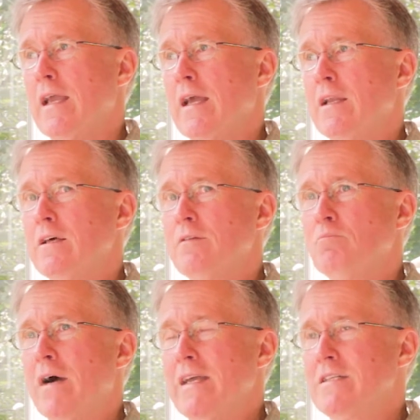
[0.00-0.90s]
And
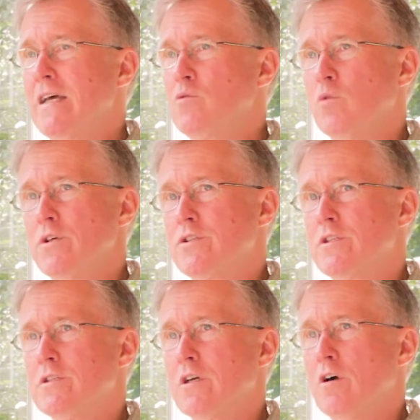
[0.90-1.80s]
my intent
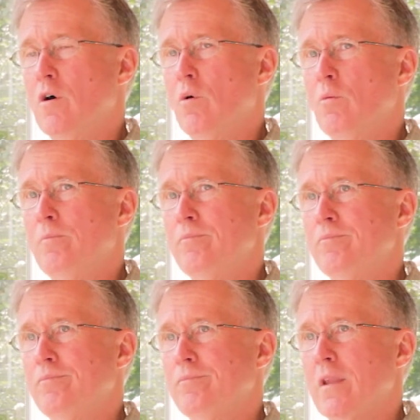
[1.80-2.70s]
was to go
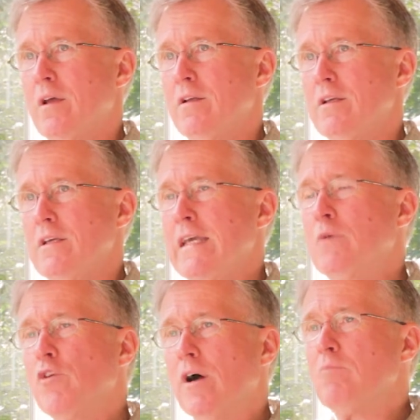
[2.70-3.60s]

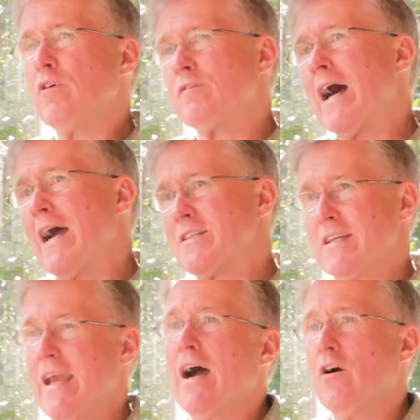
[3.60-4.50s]
equal number of guys
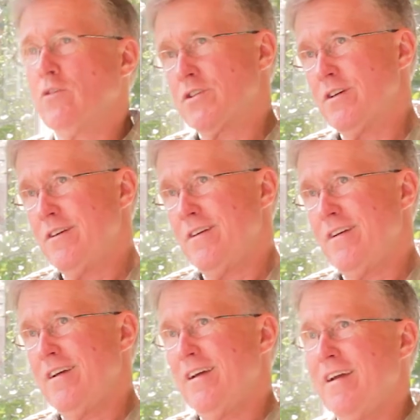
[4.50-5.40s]
and gals.
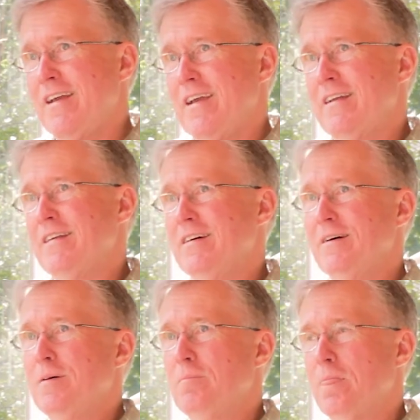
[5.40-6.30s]
And
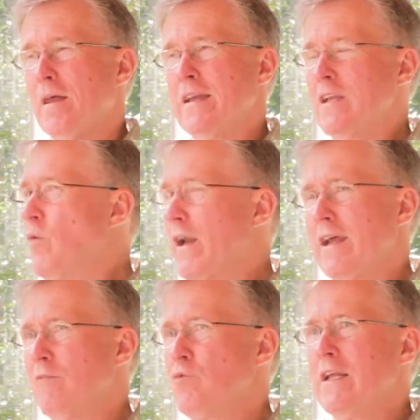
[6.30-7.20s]
I didn't want to
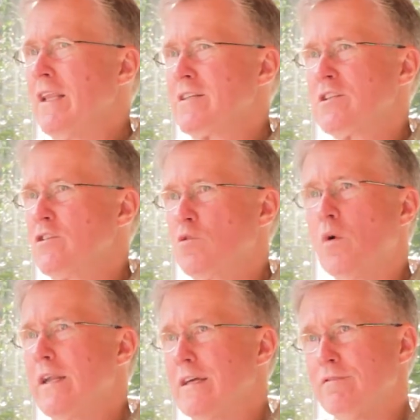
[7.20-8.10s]
have really less than
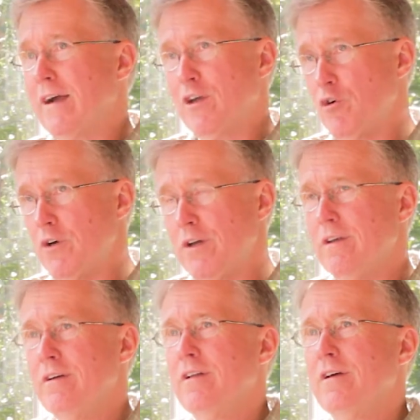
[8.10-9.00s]
20 if I could,
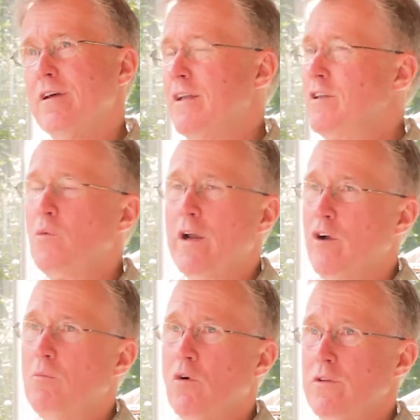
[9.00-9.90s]
and didn't want to
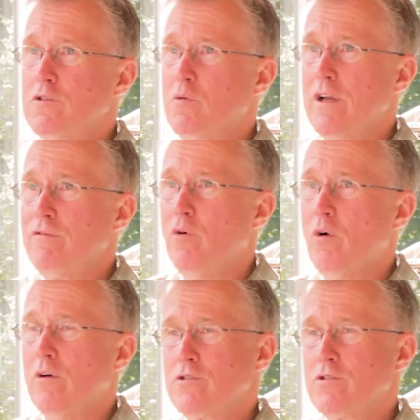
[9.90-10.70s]
go more than 24.